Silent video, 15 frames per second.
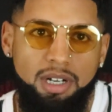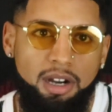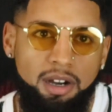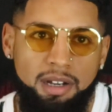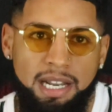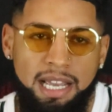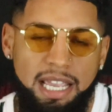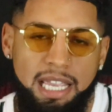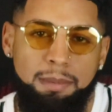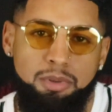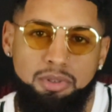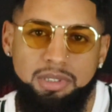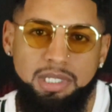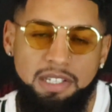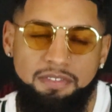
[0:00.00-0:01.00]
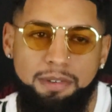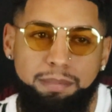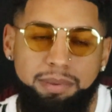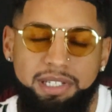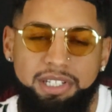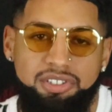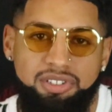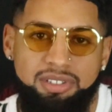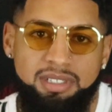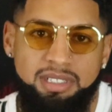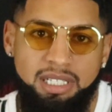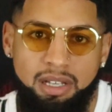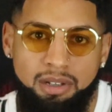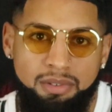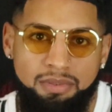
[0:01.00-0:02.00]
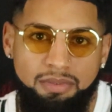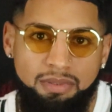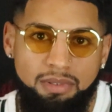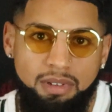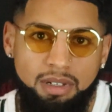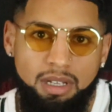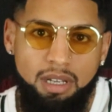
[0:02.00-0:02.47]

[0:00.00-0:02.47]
are not able to even please yourself